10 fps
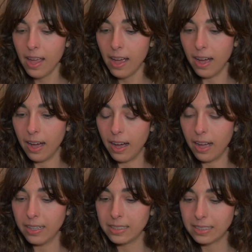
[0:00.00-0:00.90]
uh,
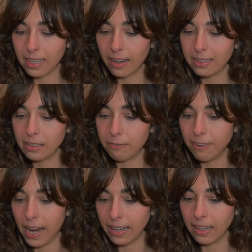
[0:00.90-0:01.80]
start
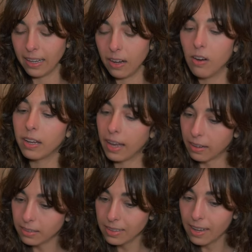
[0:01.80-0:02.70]
defining
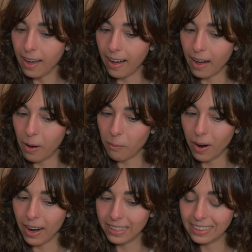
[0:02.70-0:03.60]
okay uh,
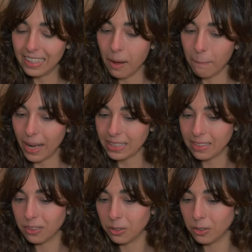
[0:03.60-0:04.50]
are the
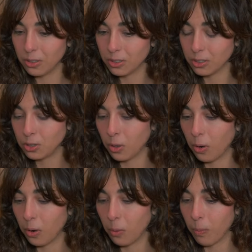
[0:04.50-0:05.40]
ambassadors
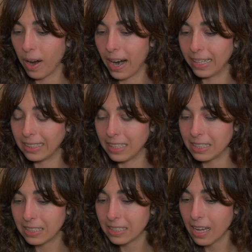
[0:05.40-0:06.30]
or where are
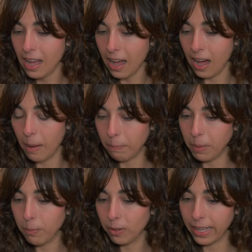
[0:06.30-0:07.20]
these uh,
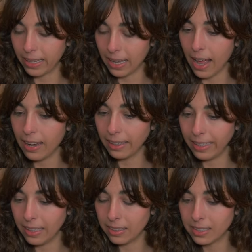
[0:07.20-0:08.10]
people that can
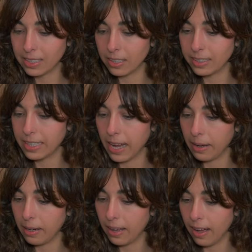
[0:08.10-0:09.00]
lead
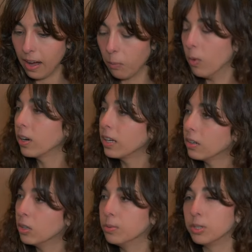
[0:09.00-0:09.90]
certain uh, working
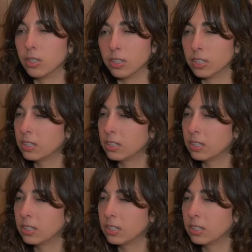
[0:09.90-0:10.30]
groups or